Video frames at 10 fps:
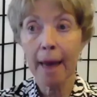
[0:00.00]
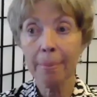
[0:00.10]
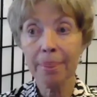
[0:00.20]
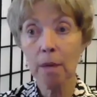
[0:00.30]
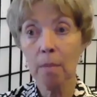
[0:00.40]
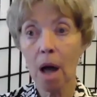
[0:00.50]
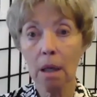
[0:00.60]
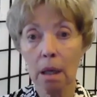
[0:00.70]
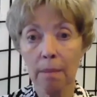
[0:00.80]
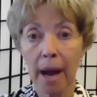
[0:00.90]
kept them
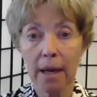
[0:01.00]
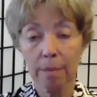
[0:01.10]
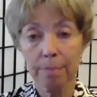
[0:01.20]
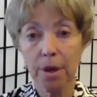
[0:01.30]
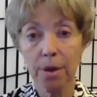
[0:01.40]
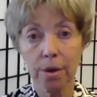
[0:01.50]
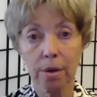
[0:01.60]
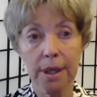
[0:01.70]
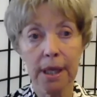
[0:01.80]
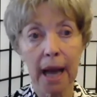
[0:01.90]
all on my
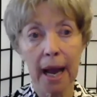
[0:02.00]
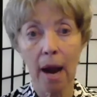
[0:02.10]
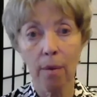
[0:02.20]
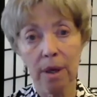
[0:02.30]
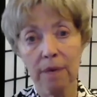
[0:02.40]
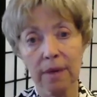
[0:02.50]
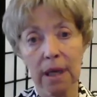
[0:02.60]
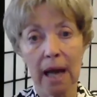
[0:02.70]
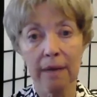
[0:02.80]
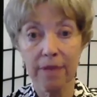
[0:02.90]
computer and then I got rid of a
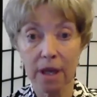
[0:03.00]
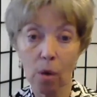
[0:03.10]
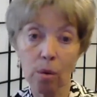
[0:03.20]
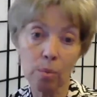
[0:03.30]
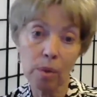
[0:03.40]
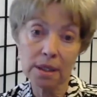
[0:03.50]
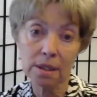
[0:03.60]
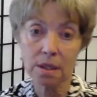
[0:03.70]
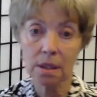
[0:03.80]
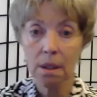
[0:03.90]
lot of the old
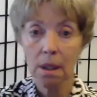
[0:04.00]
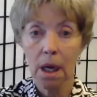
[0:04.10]
ones.